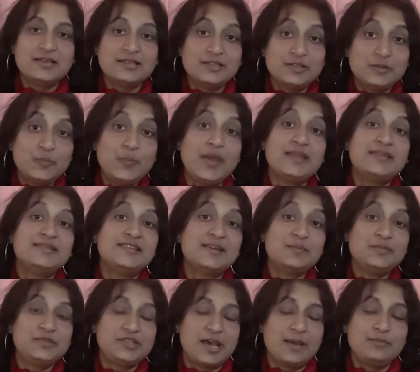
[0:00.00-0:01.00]
Spend
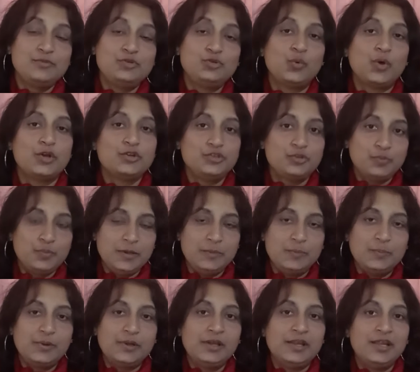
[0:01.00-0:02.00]
some time to watch the
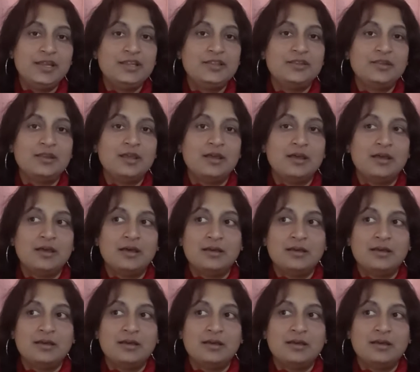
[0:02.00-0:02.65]
people in